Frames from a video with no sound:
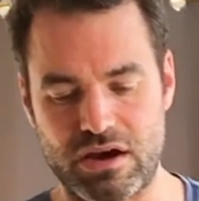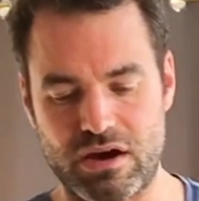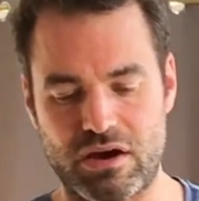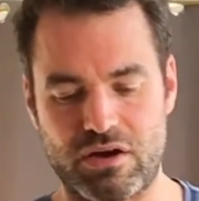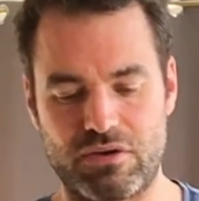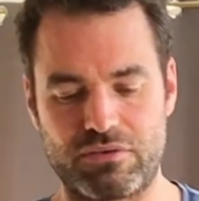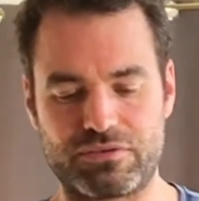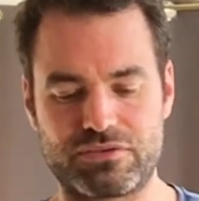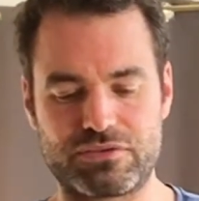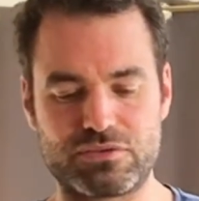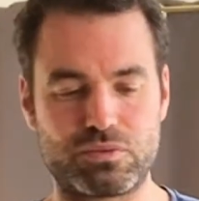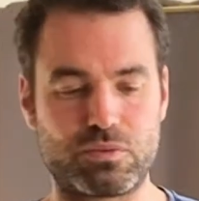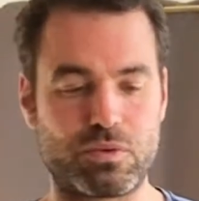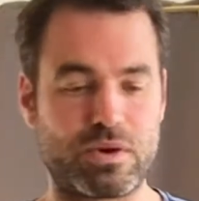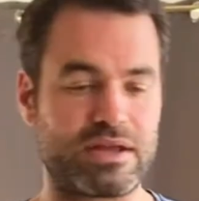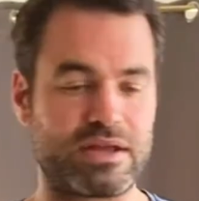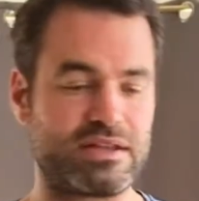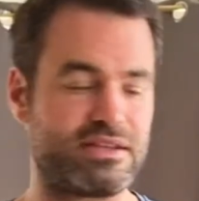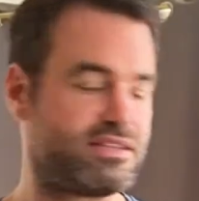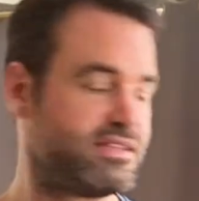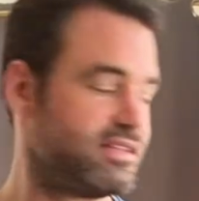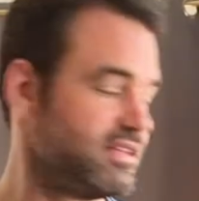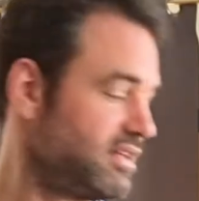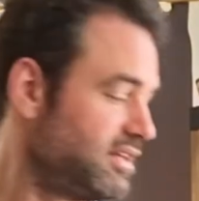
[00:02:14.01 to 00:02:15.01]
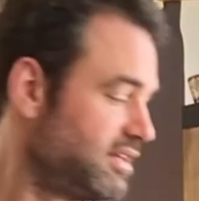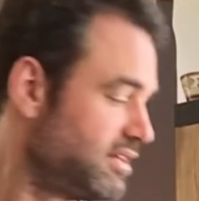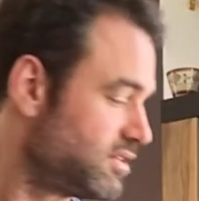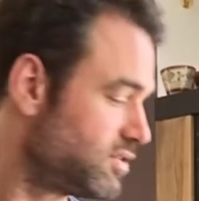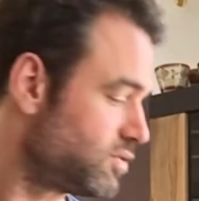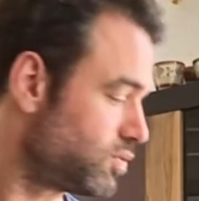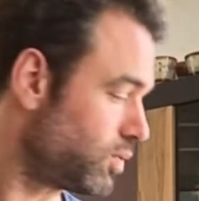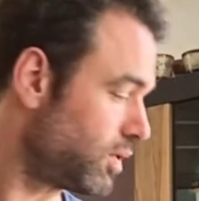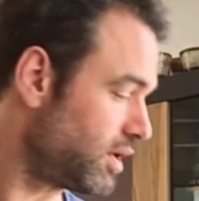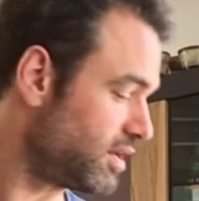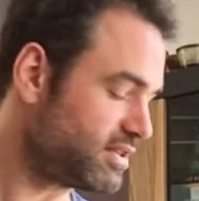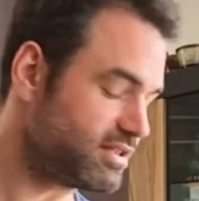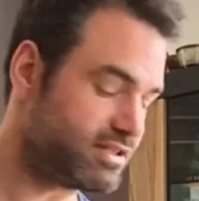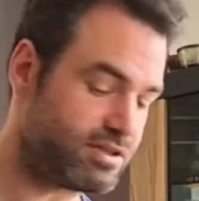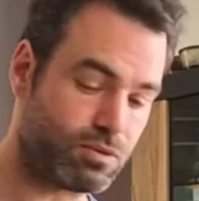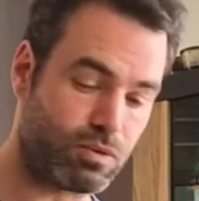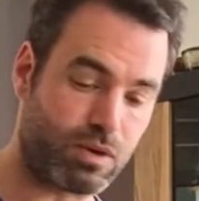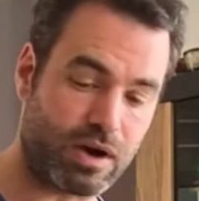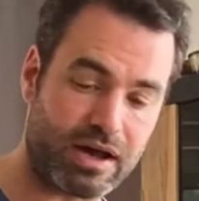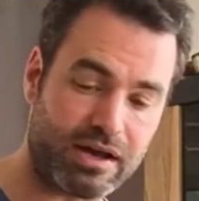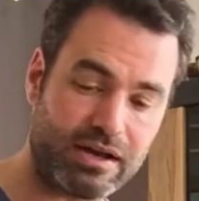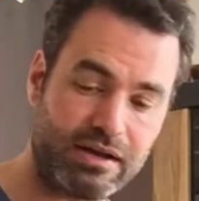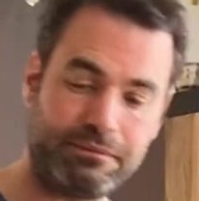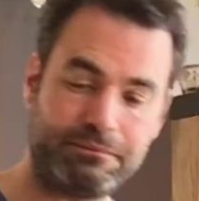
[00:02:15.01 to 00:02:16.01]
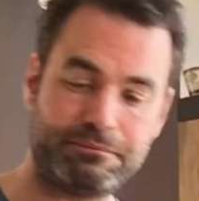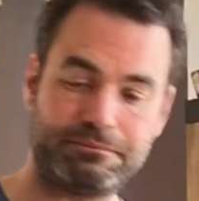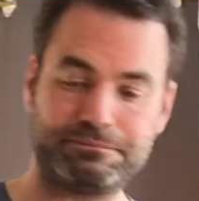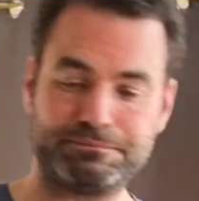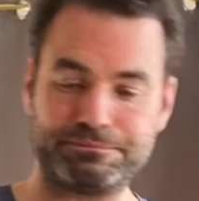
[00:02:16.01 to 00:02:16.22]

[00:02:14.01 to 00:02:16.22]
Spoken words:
of 2021.